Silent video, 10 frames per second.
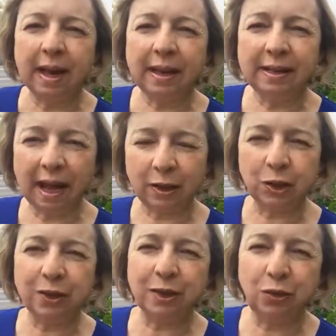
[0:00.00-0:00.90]
can
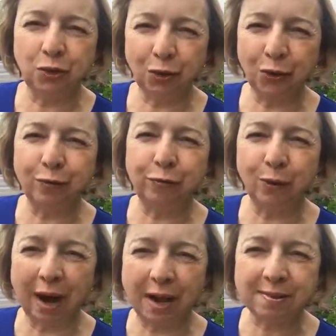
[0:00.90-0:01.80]
actually do
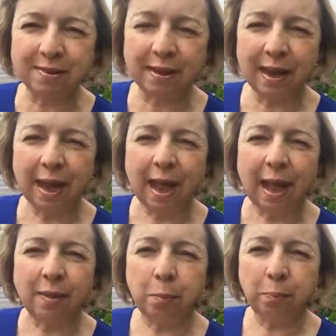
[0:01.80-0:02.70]
for us,
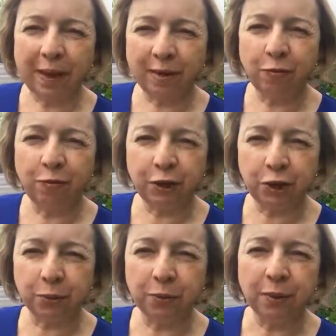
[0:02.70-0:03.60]
the
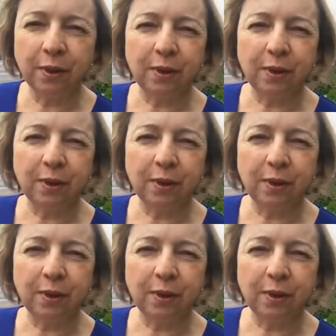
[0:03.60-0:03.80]
beneficial